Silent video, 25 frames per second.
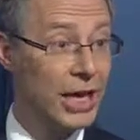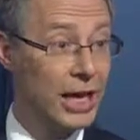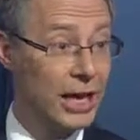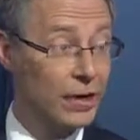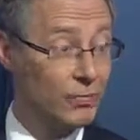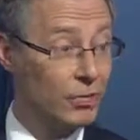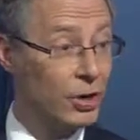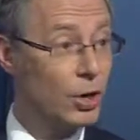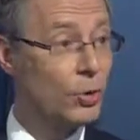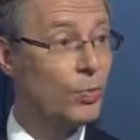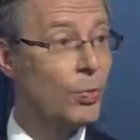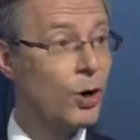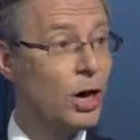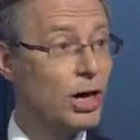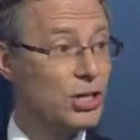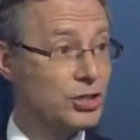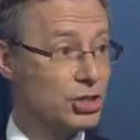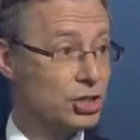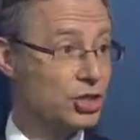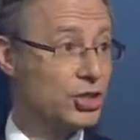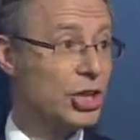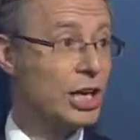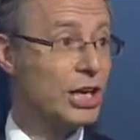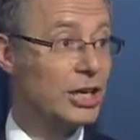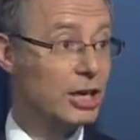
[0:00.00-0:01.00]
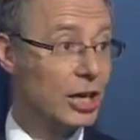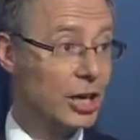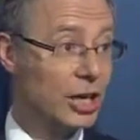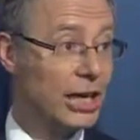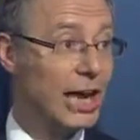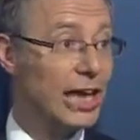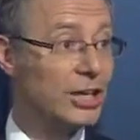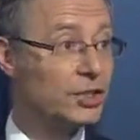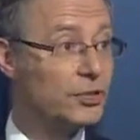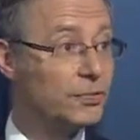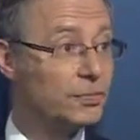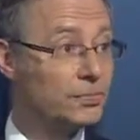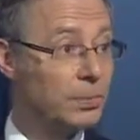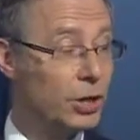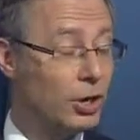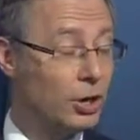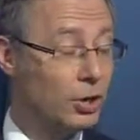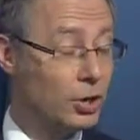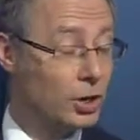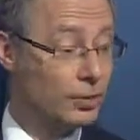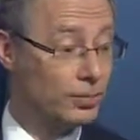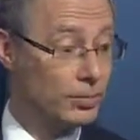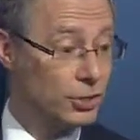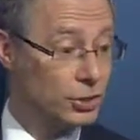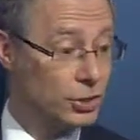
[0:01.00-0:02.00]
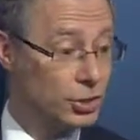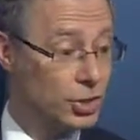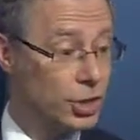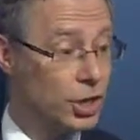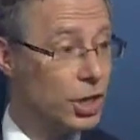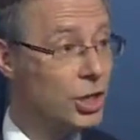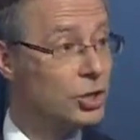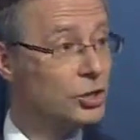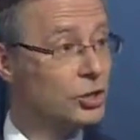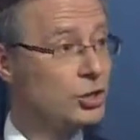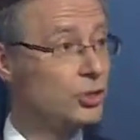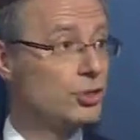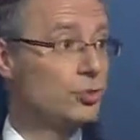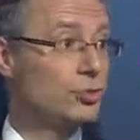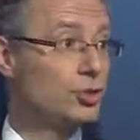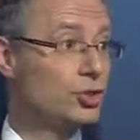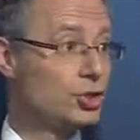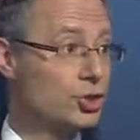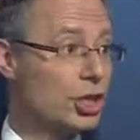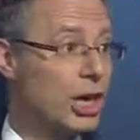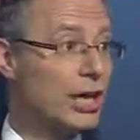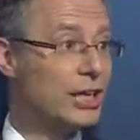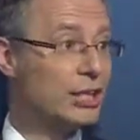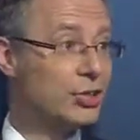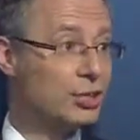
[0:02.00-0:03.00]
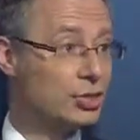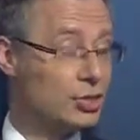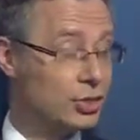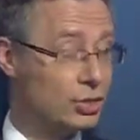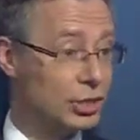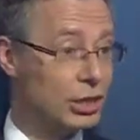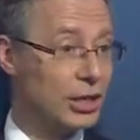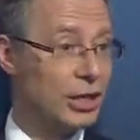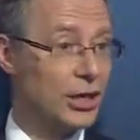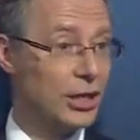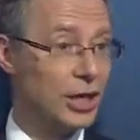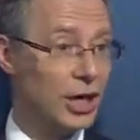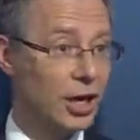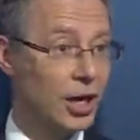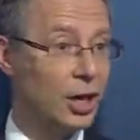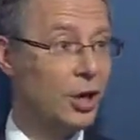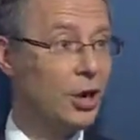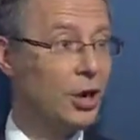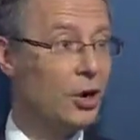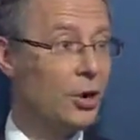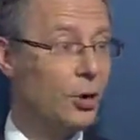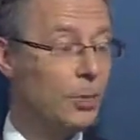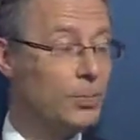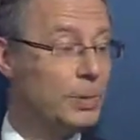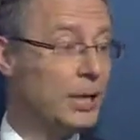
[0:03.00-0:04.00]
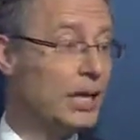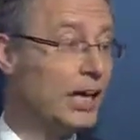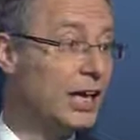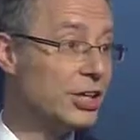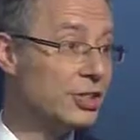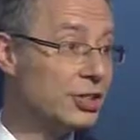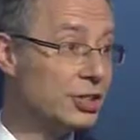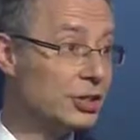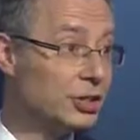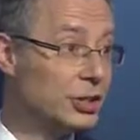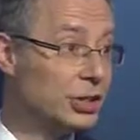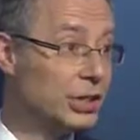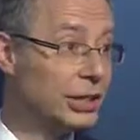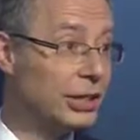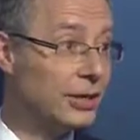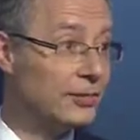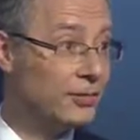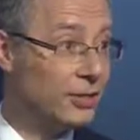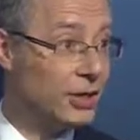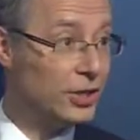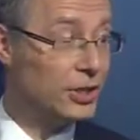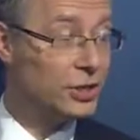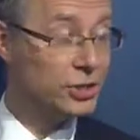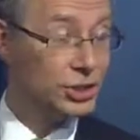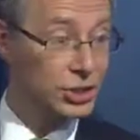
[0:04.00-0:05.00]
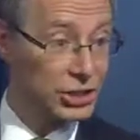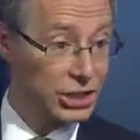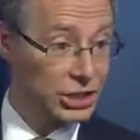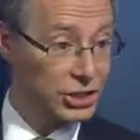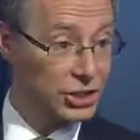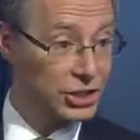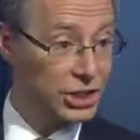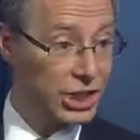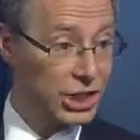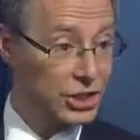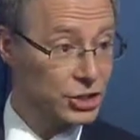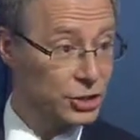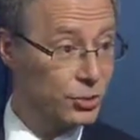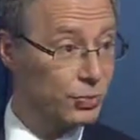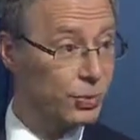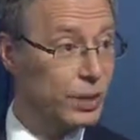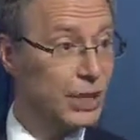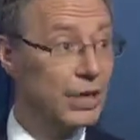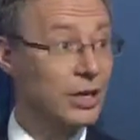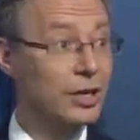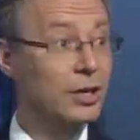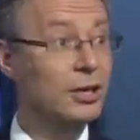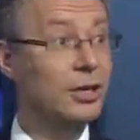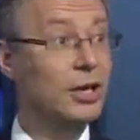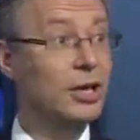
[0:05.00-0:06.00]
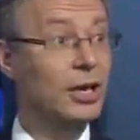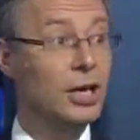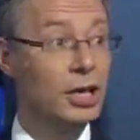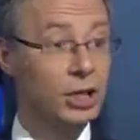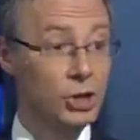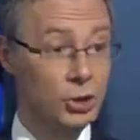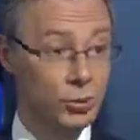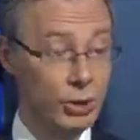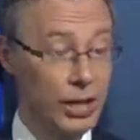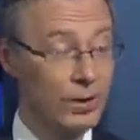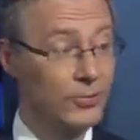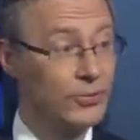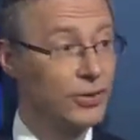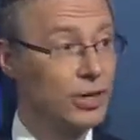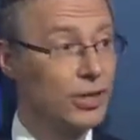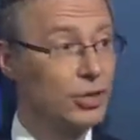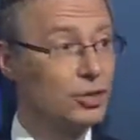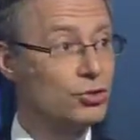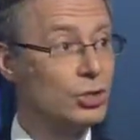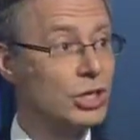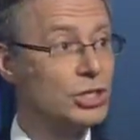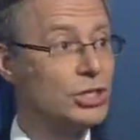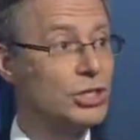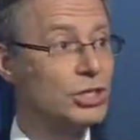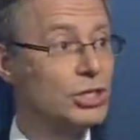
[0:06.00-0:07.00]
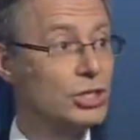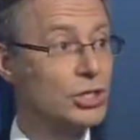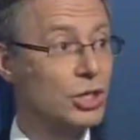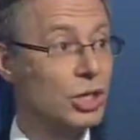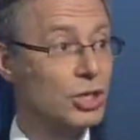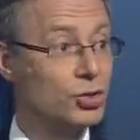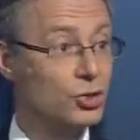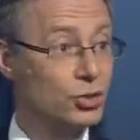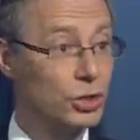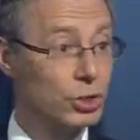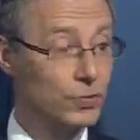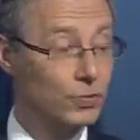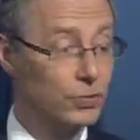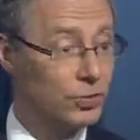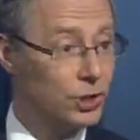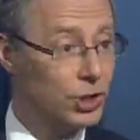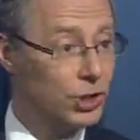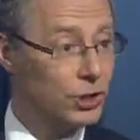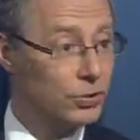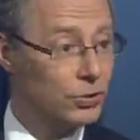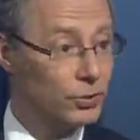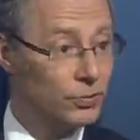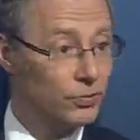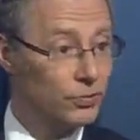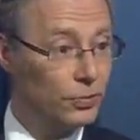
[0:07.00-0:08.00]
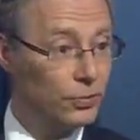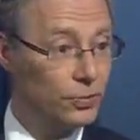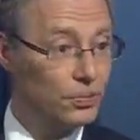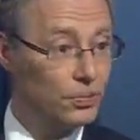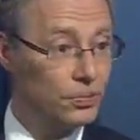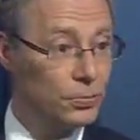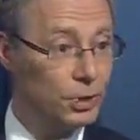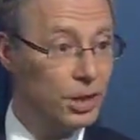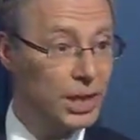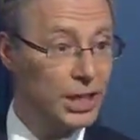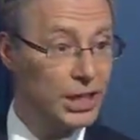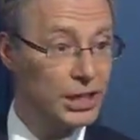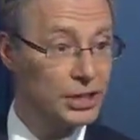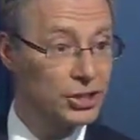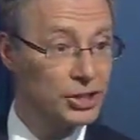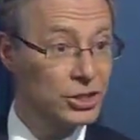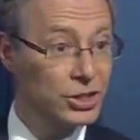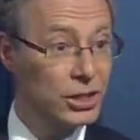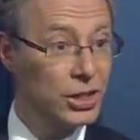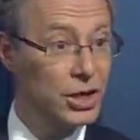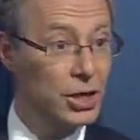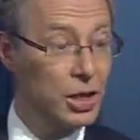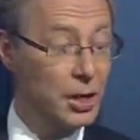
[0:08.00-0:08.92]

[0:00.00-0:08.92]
It requires an act of Parliament to change the obligation to deliver 6 days a week to every address in the country for a uniform price.